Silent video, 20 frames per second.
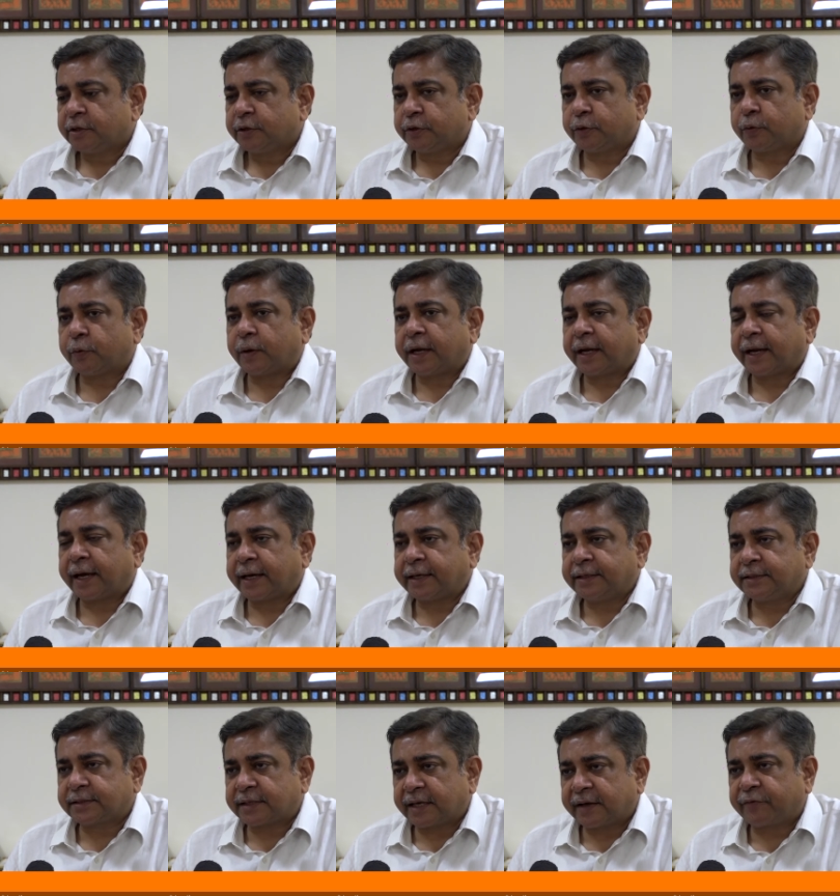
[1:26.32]
you know
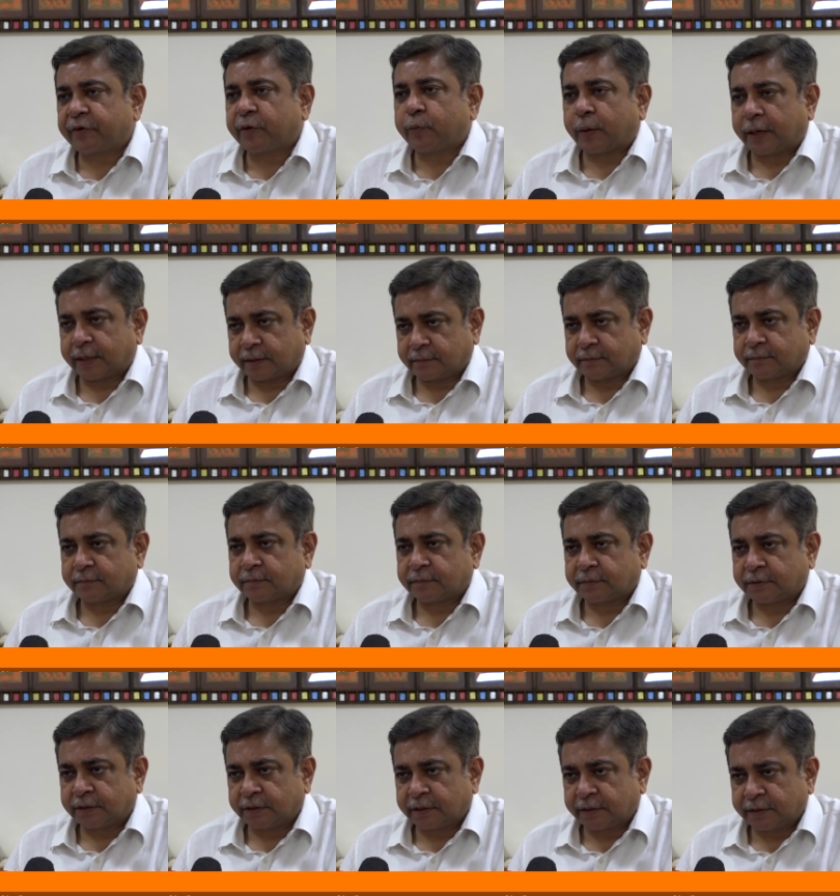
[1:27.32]
aligns everyone,
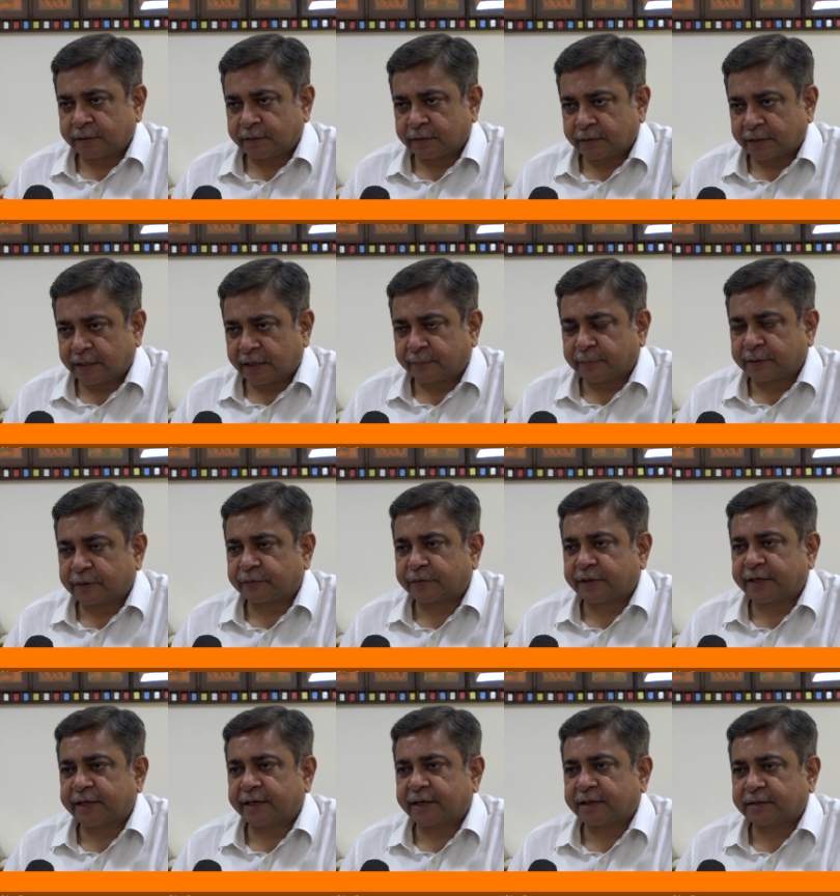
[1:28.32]
the government of
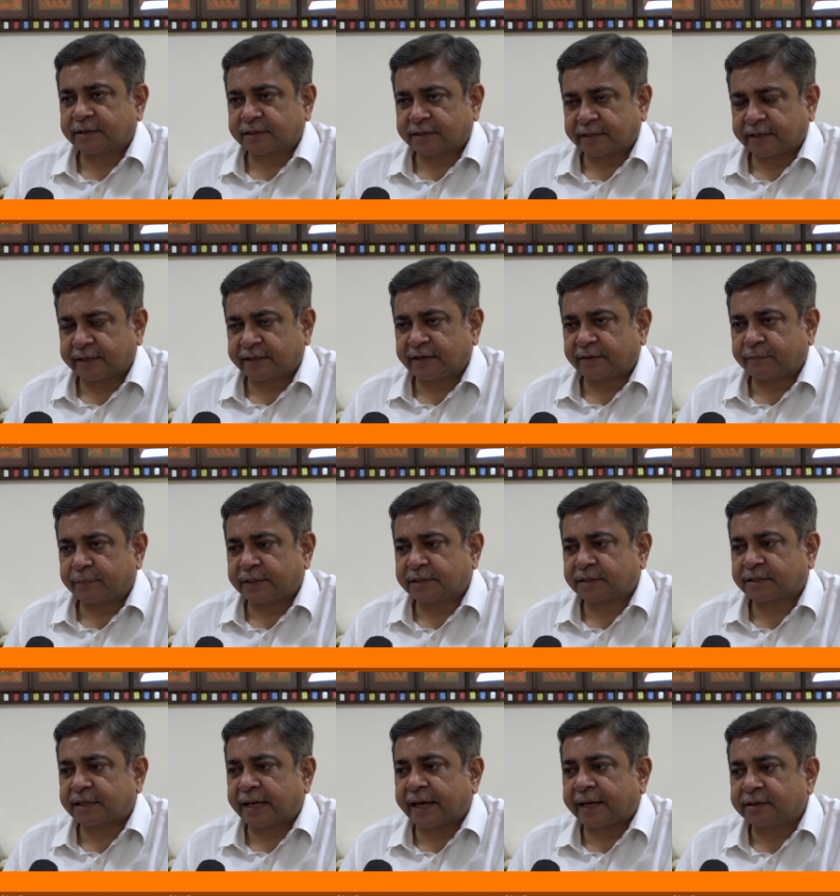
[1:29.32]
India, the state
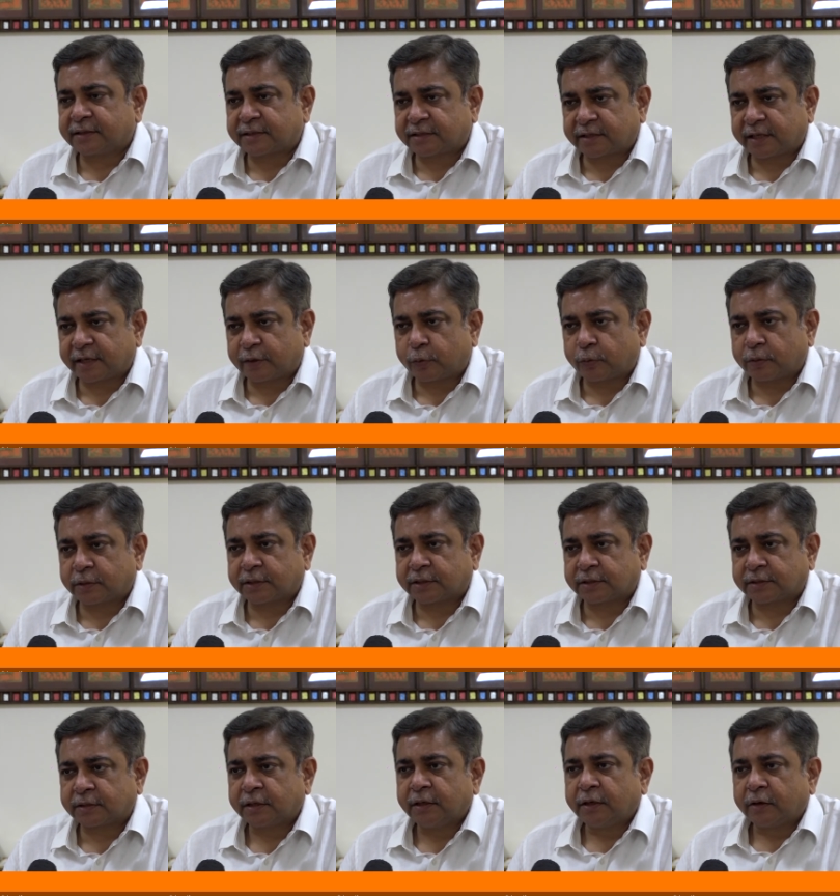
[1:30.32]
governments, and the
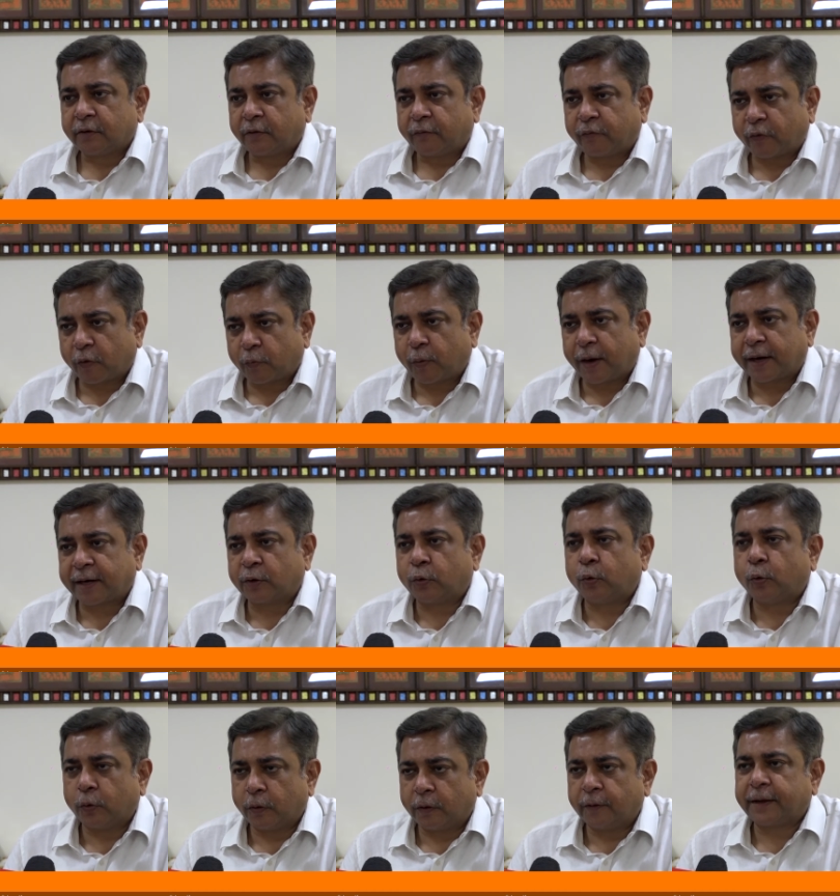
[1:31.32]
stakeholders for one
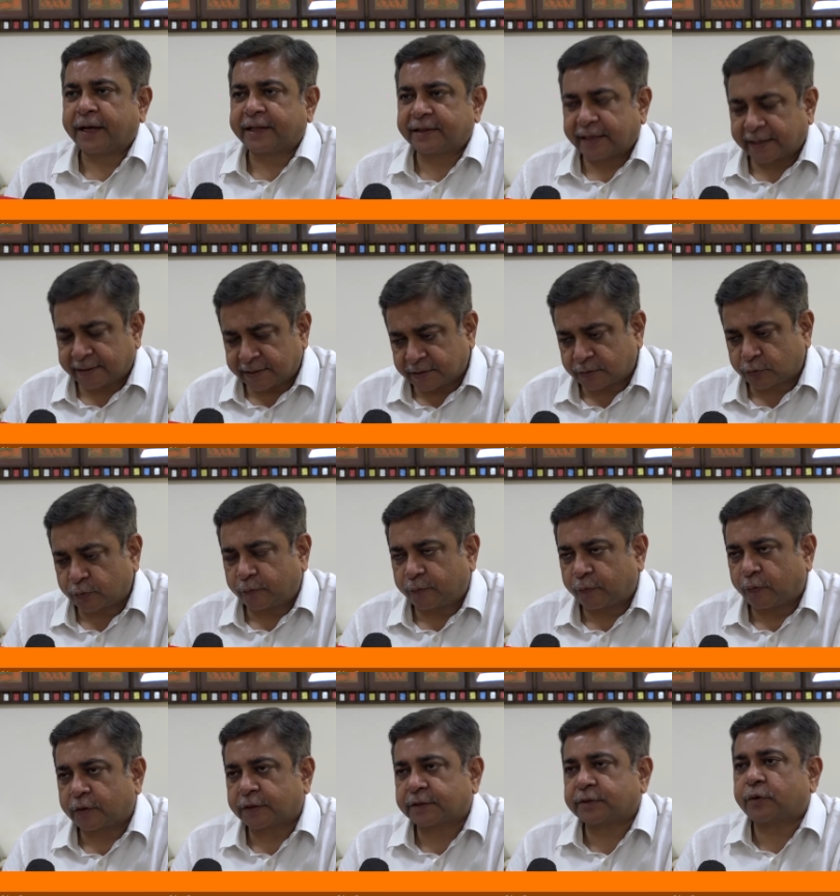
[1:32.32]
goal, and that is to
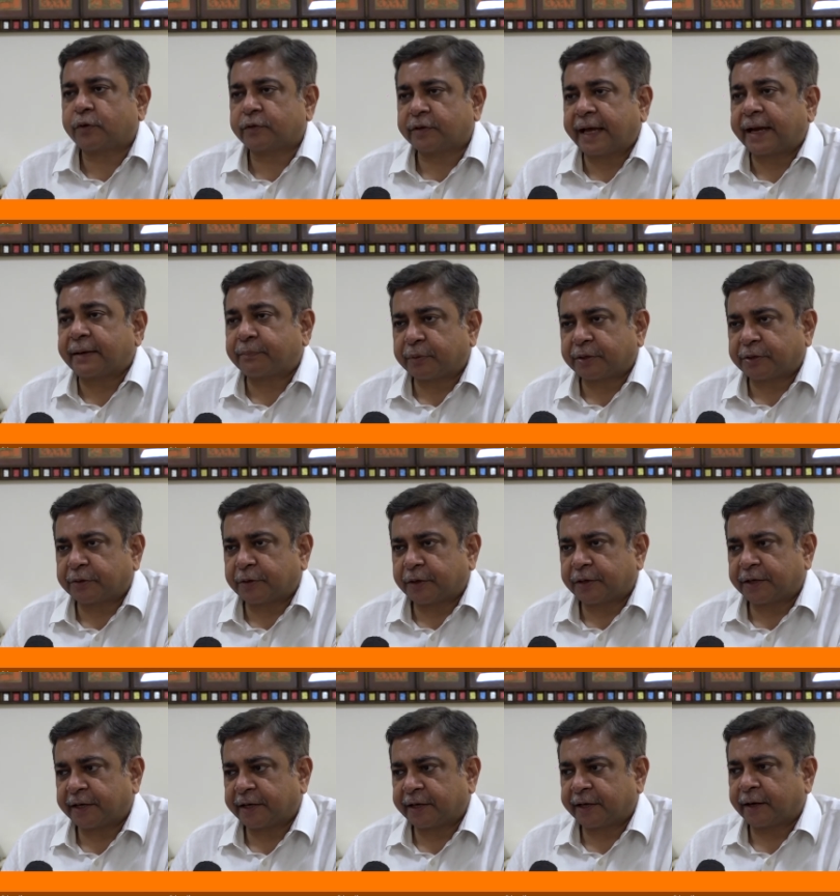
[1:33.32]
focus on that
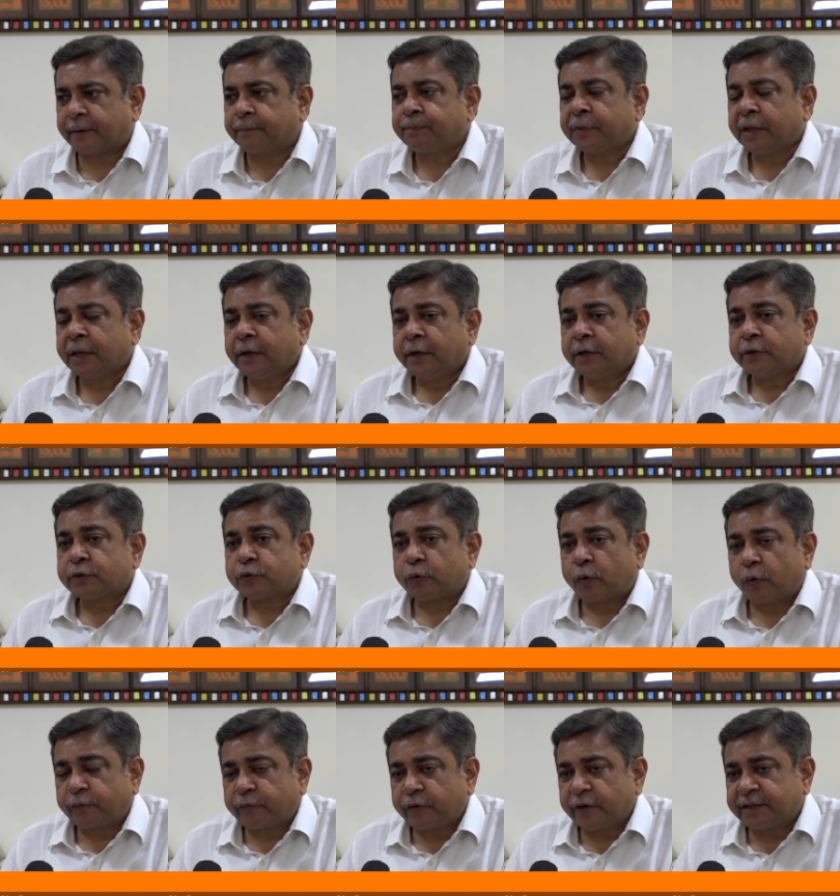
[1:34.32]
particular area. So
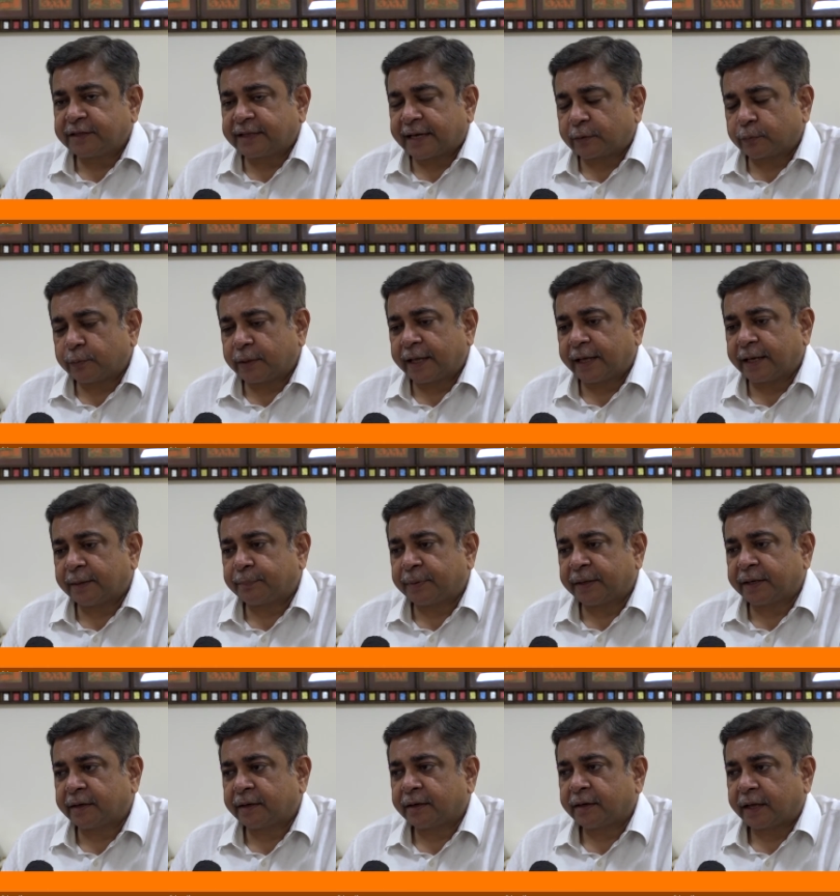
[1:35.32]
hopefully that will help
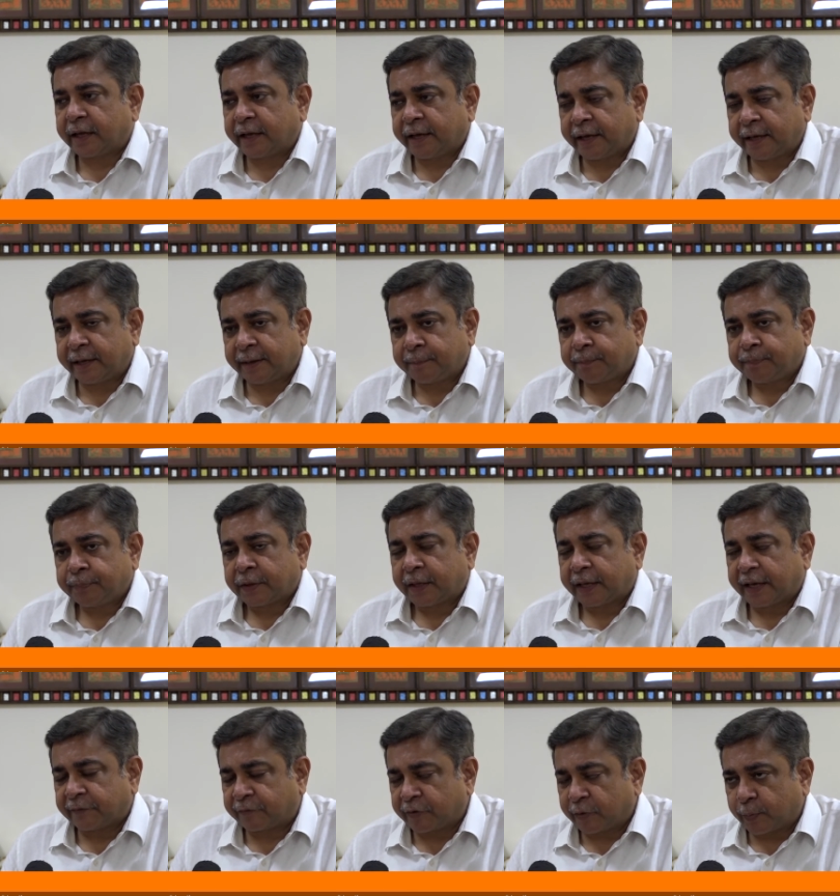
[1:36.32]
in a
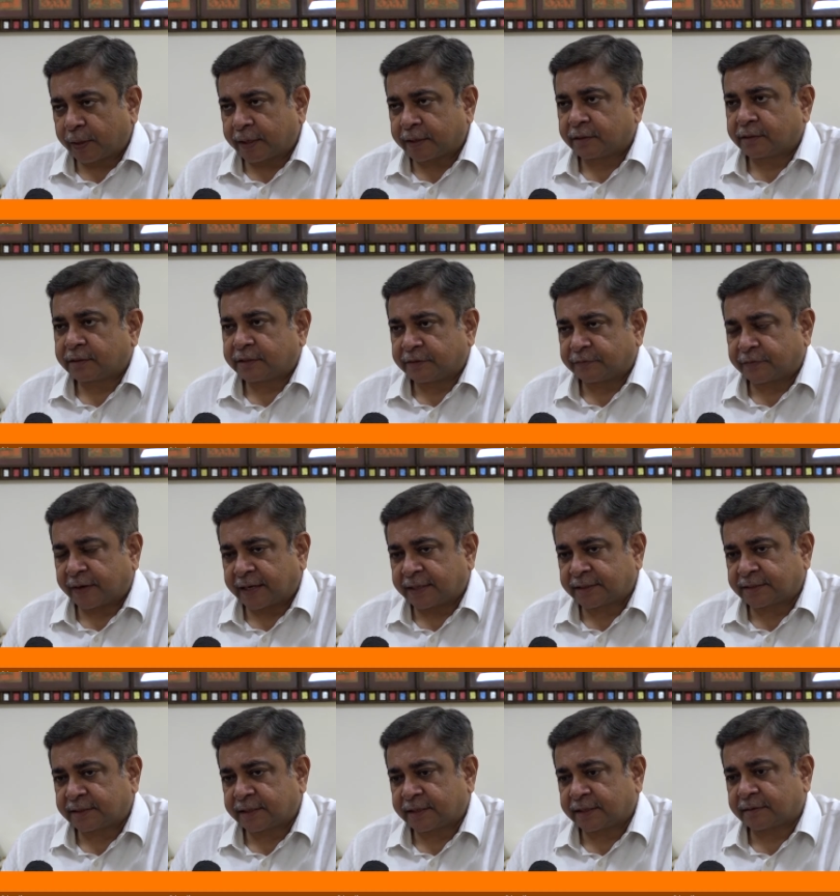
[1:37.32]
everyone uh,
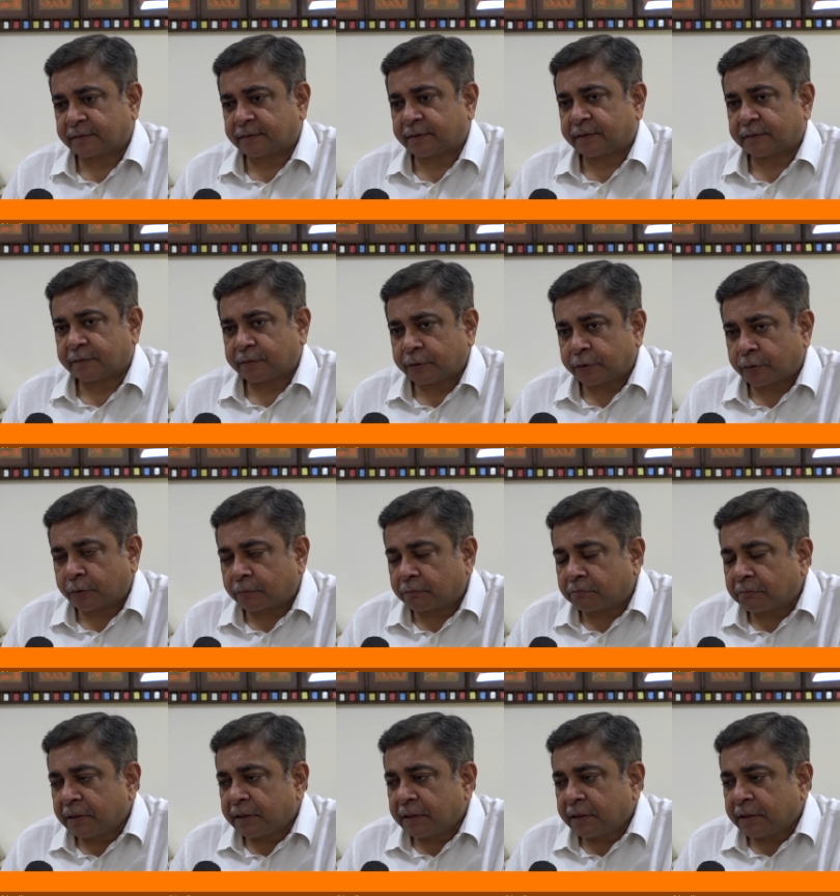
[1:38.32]
devise their uh, you know